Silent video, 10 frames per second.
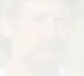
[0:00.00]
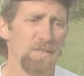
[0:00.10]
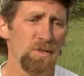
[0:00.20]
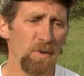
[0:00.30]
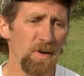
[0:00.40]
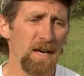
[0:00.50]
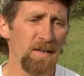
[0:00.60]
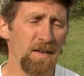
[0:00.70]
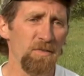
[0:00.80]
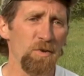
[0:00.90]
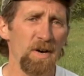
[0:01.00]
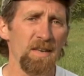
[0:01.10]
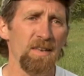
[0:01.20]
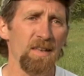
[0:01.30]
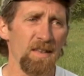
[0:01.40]
so I, I've
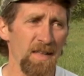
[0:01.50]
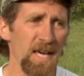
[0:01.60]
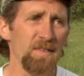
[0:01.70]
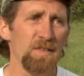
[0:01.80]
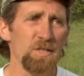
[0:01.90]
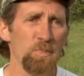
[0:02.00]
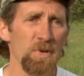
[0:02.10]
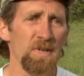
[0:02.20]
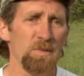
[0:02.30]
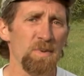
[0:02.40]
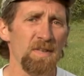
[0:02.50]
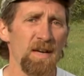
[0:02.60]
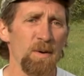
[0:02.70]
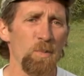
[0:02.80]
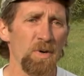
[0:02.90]
got a lot of experience with
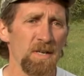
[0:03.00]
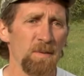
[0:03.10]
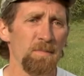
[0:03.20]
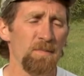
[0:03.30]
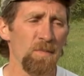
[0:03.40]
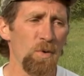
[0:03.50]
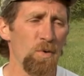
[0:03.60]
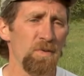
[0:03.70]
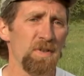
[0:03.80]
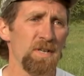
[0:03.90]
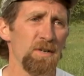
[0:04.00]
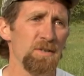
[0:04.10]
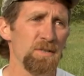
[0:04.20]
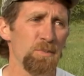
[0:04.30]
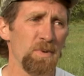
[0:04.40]
Tom working him over the
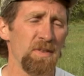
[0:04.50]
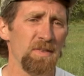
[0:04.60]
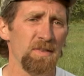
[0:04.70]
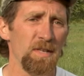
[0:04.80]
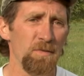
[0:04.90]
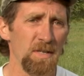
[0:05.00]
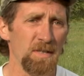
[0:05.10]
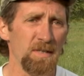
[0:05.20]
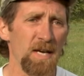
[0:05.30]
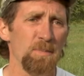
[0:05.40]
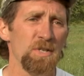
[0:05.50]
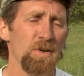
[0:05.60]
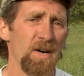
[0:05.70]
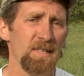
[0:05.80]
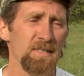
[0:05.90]
years with different types of
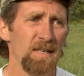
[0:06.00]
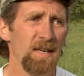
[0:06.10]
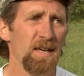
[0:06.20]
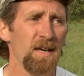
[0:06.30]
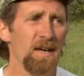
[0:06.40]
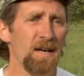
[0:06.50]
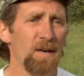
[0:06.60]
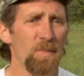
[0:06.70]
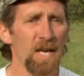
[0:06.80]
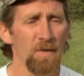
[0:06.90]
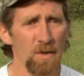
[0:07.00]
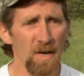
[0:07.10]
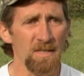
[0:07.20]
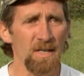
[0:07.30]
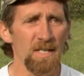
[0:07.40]
dogs. Um, every
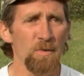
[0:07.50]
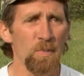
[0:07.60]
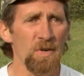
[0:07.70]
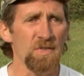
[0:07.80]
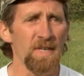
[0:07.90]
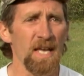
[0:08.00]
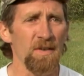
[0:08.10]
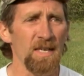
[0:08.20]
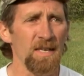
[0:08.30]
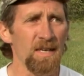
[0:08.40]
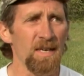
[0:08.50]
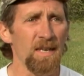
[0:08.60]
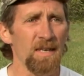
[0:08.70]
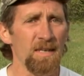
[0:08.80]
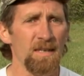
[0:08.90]
dog's got a different personality,
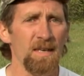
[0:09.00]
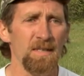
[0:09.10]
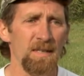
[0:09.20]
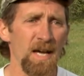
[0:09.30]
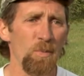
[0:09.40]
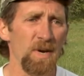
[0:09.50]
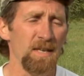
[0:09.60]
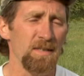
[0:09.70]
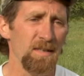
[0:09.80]
and and Tom Waite